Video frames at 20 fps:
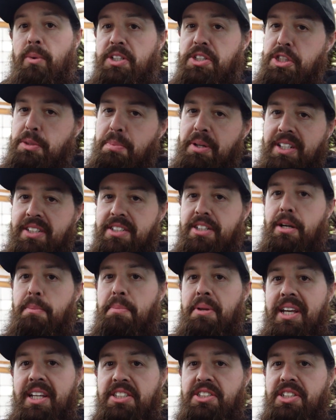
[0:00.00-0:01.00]
We just picked it
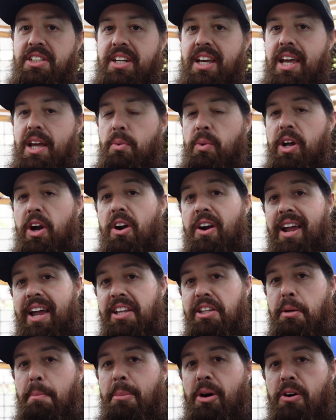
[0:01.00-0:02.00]
up yesterday. We already
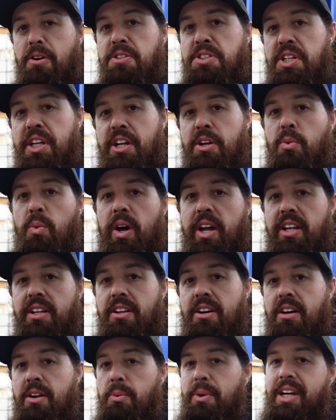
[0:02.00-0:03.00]
had the bars here
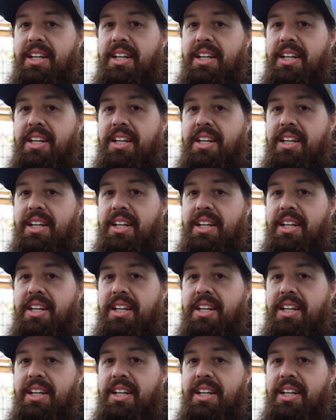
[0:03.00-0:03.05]
waiting on it.